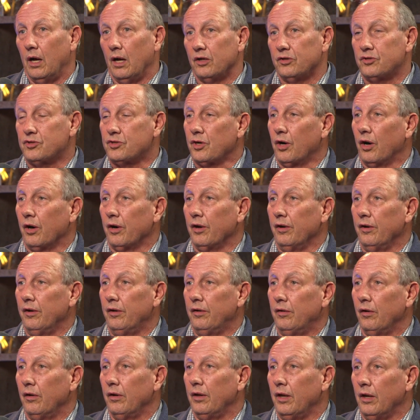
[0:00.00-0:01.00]

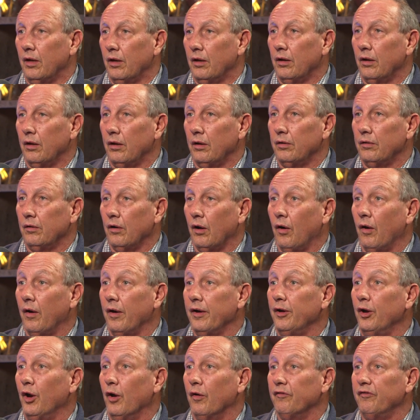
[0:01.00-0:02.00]
Started
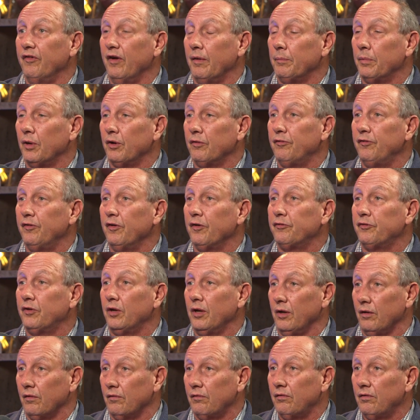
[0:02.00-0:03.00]
on November
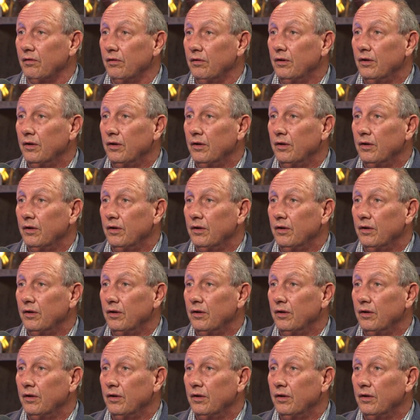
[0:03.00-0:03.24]
15th